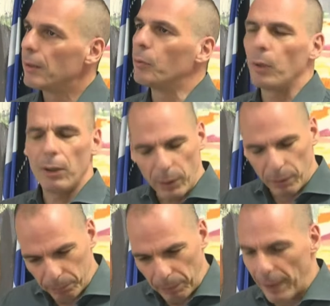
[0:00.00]
We were
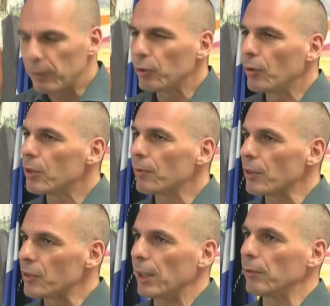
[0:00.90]
prepared to do this for
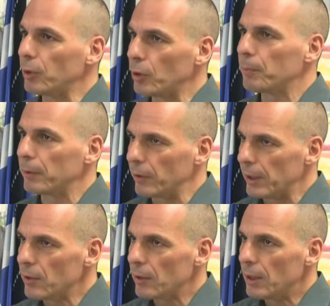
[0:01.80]
the sake of Europe and
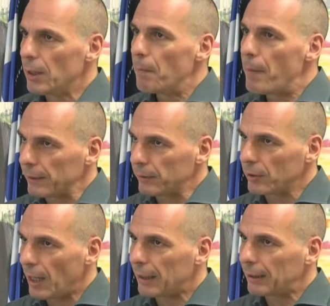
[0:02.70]
Greece. But
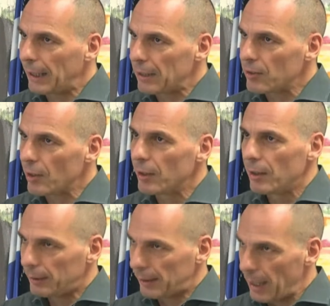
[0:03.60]
at least
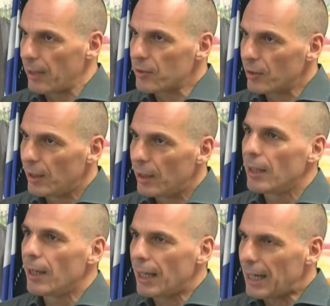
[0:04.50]
tell us
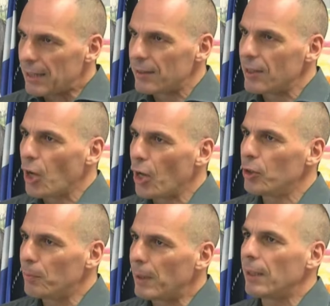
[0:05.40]
is this going
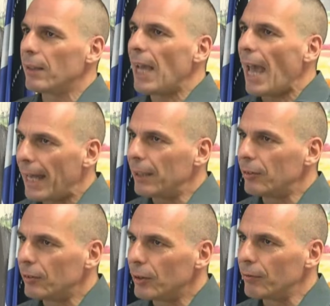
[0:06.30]
to be the
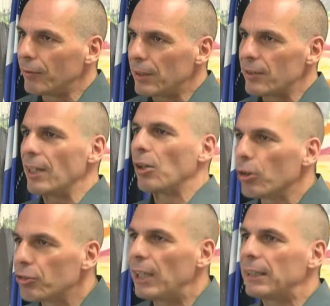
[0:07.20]
end of this
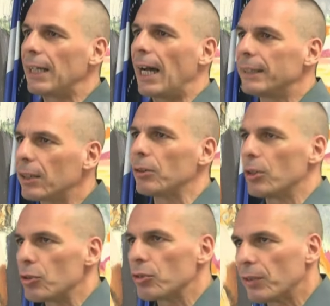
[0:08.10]
negotiating under
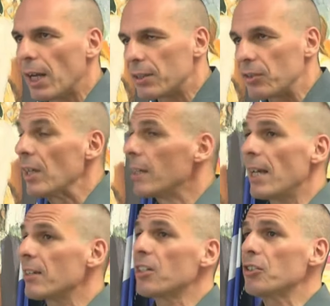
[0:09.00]
conditions of crisis? So
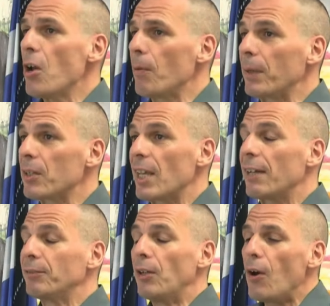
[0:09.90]
the answer is no, because they
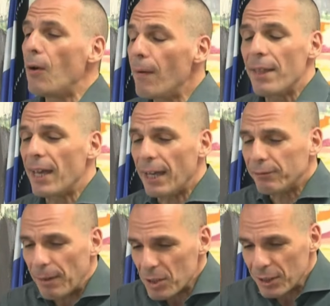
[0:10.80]
have no, they
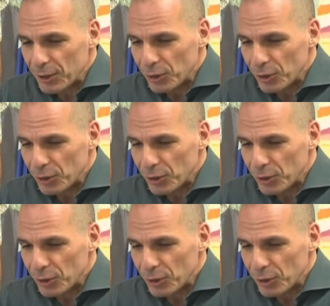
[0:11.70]
have absolutely